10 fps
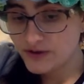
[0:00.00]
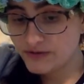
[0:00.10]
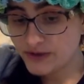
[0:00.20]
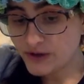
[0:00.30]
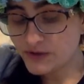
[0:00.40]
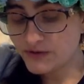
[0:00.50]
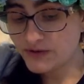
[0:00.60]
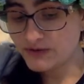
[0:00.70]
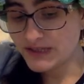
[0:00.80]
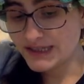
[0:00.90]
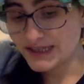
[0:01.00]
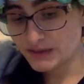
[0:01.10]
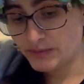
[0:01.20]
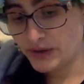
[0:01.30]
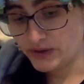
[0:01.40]
fell to fifty-six
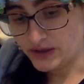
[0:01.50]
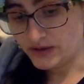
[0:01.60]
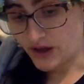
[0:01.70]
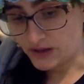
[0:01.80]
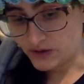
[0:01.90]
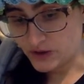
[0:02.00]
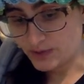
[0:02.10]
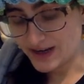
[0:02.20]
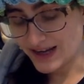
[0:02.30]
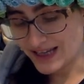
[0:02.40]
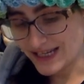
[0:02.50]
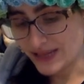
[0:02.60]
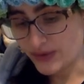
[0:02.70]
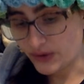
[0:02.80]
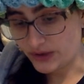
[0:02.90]
billion dollars by nineteen
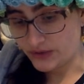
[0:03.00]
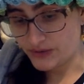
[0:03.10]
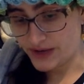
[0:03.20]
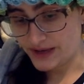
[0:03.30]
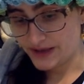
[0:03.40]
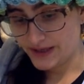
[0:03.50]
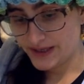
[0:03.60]
thirty-three.